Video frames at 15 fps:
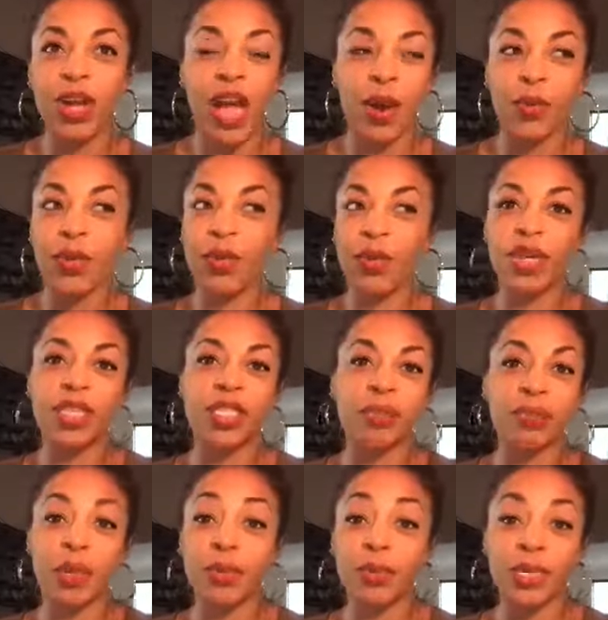I really wanted some
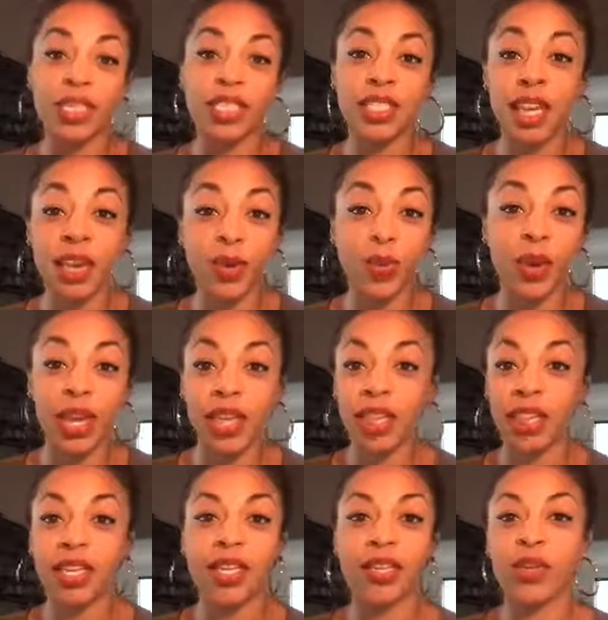people to study with
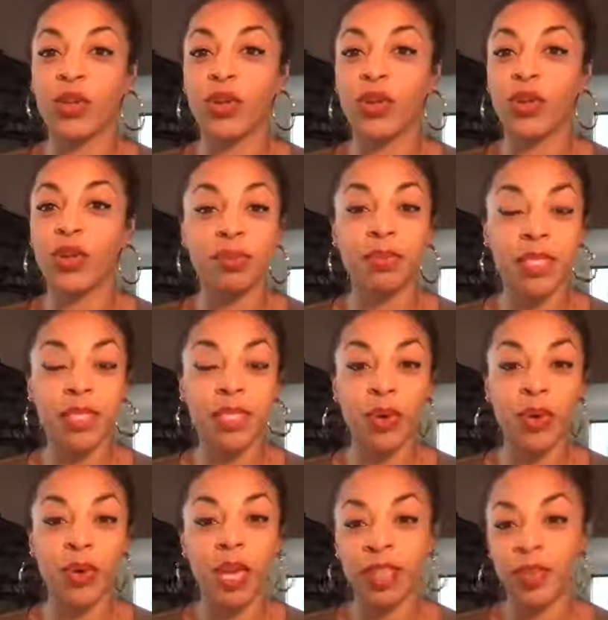and learn this material
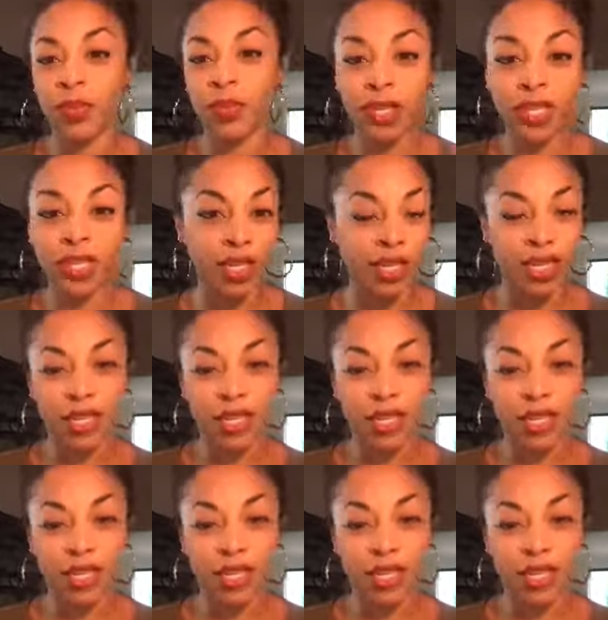with and really